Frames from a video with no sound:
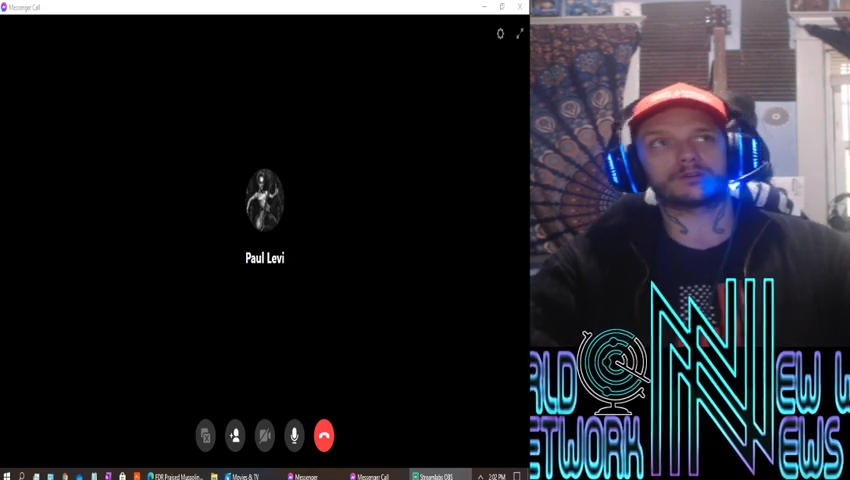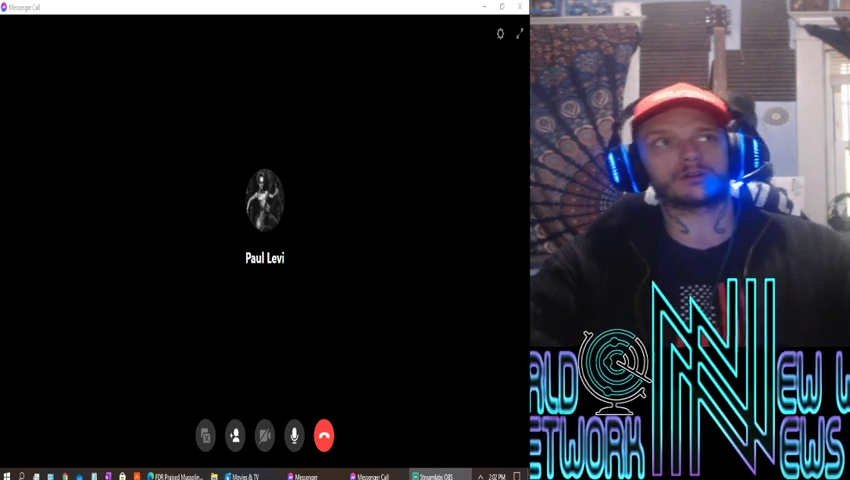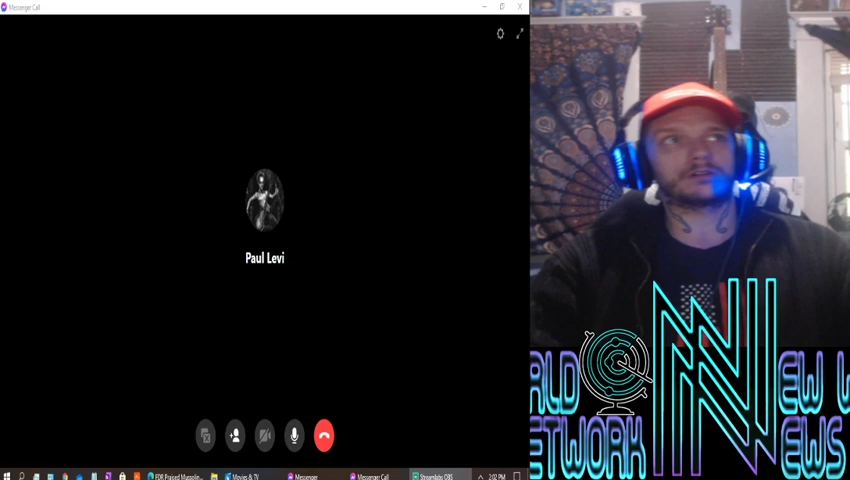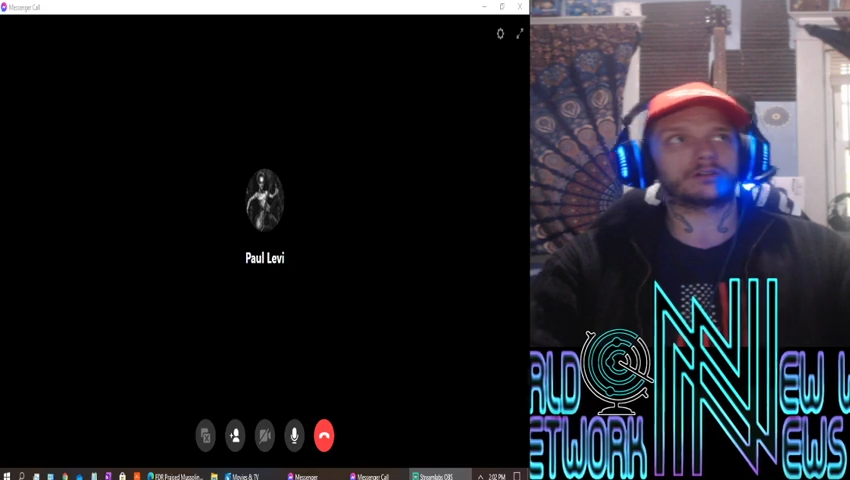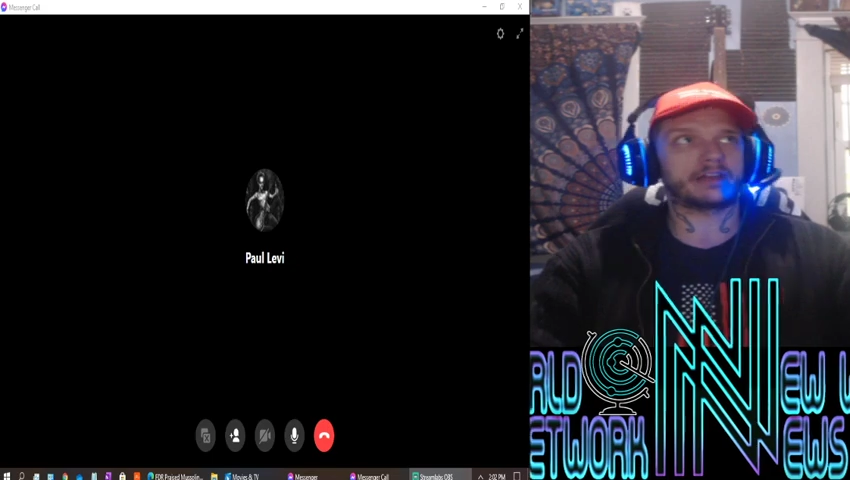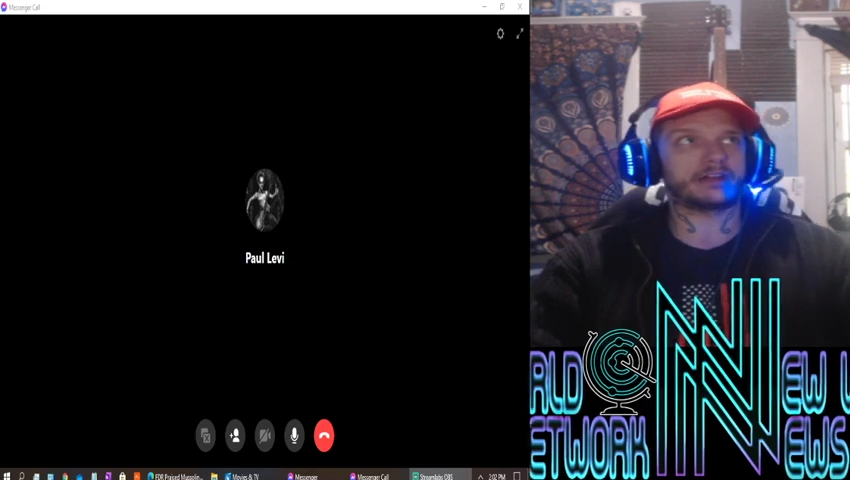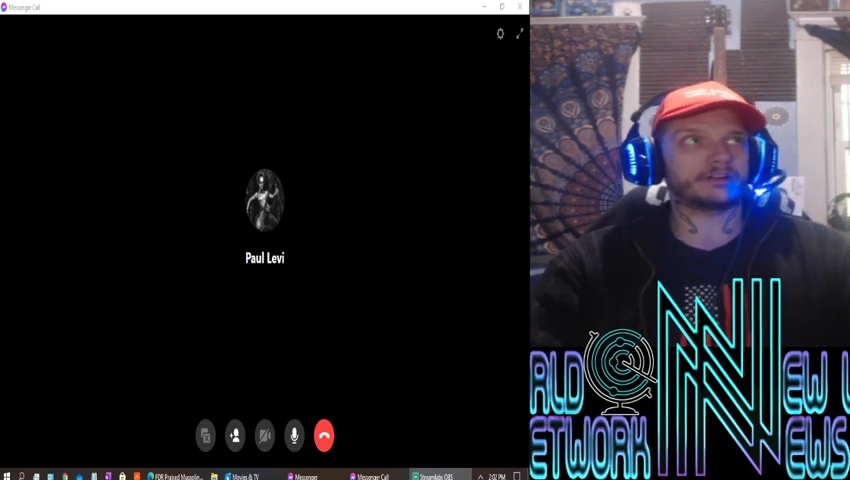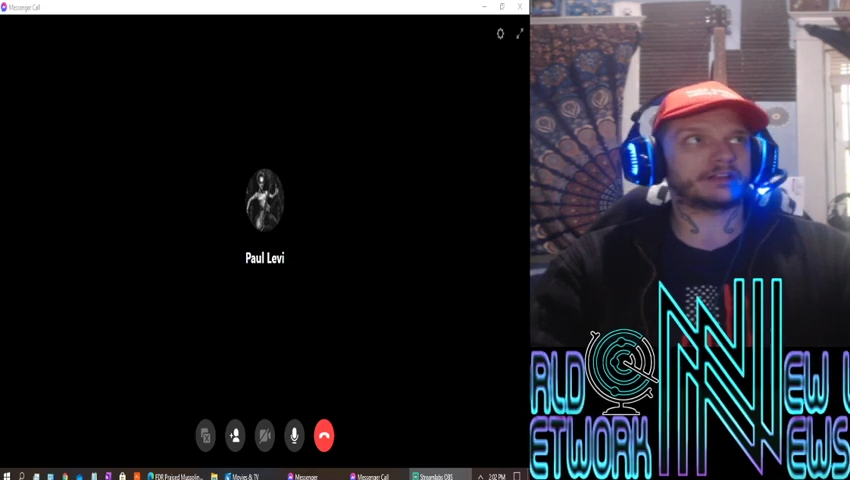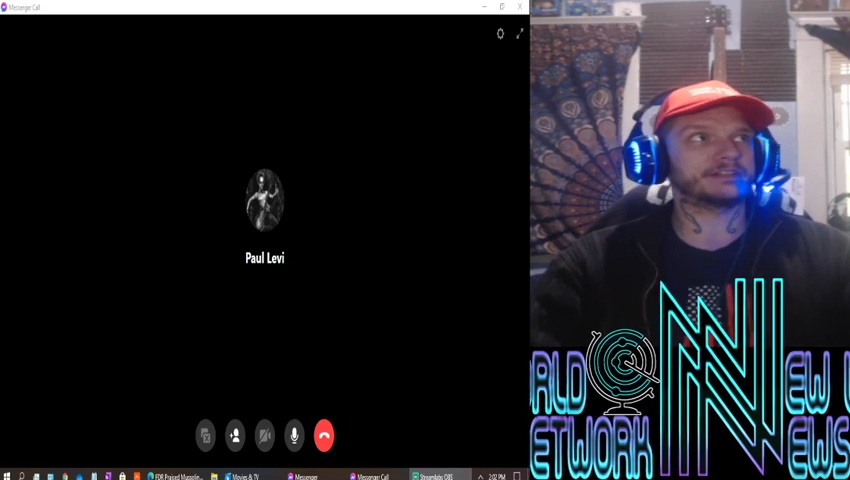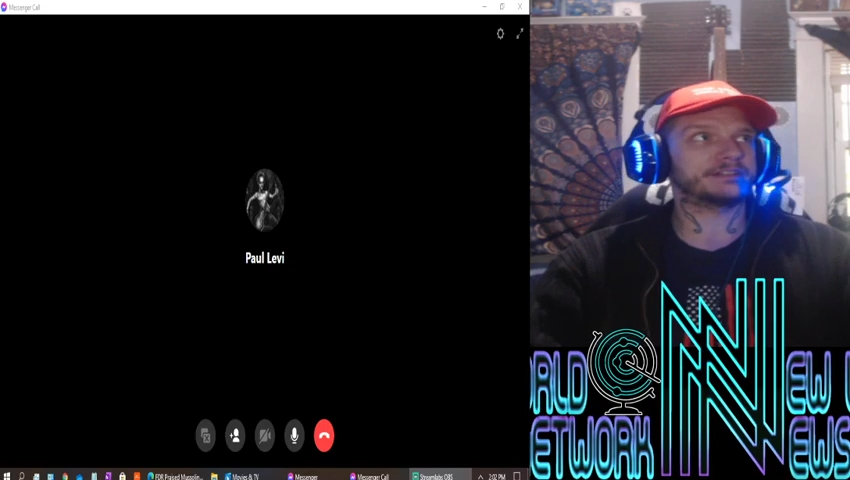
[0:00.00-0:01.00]
rural
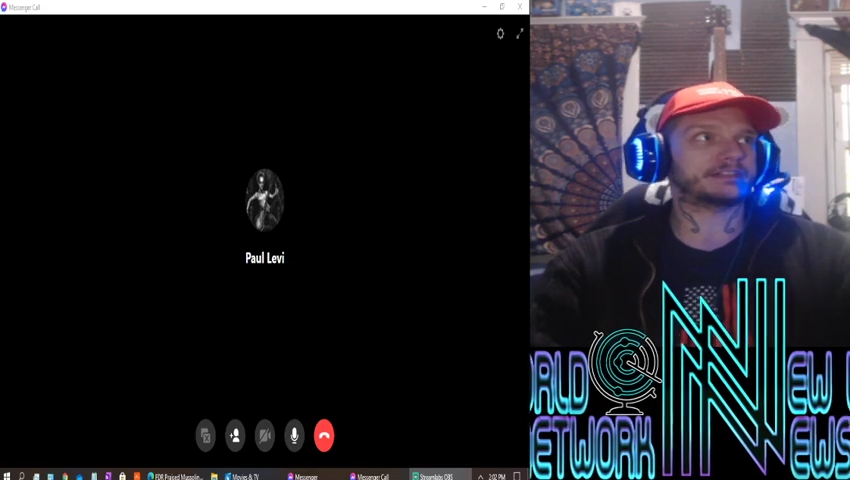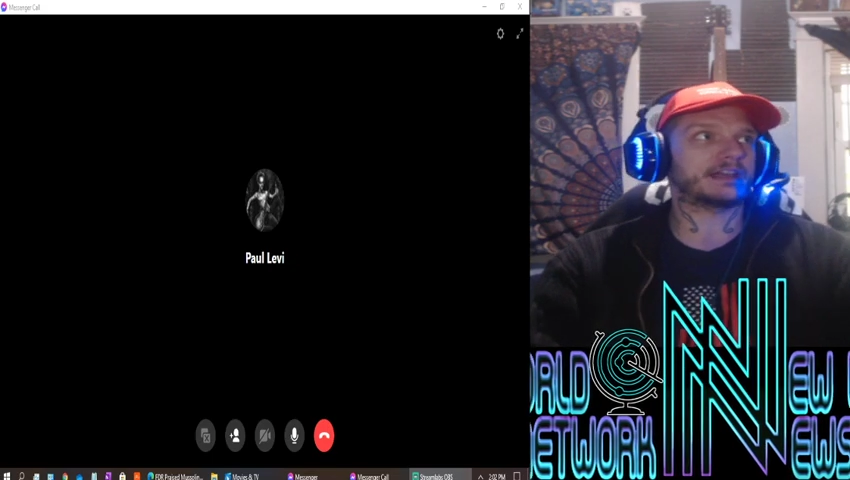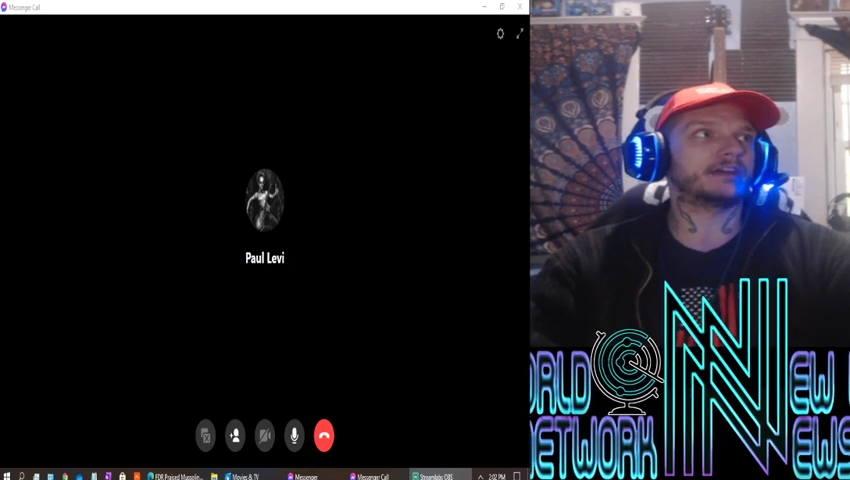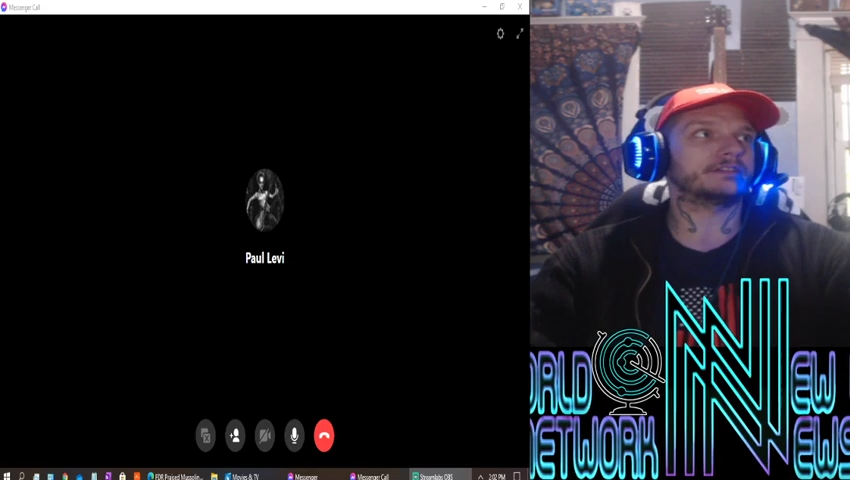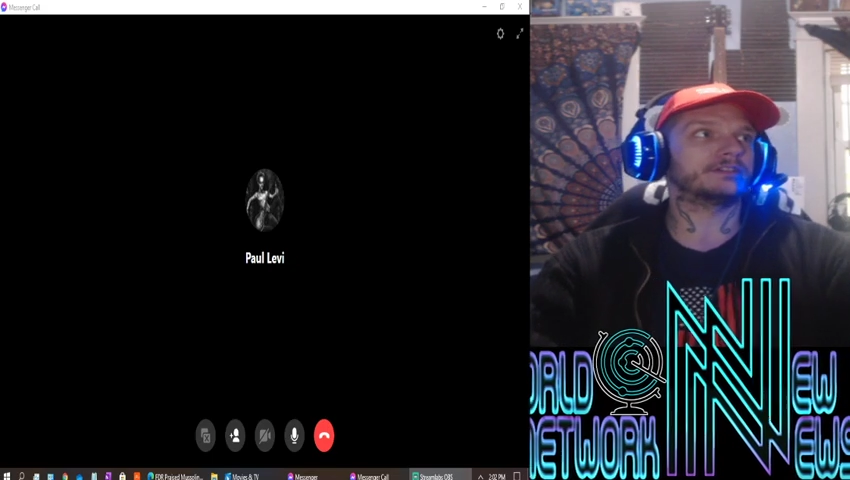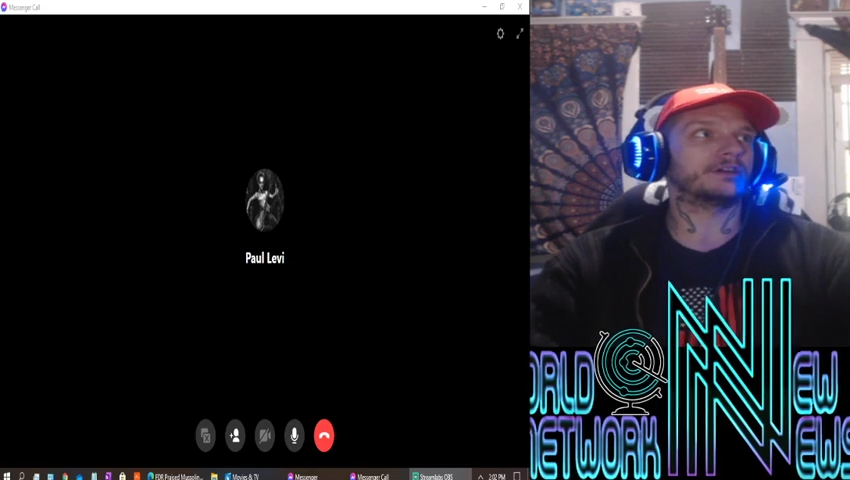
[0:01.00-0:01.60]
areas that,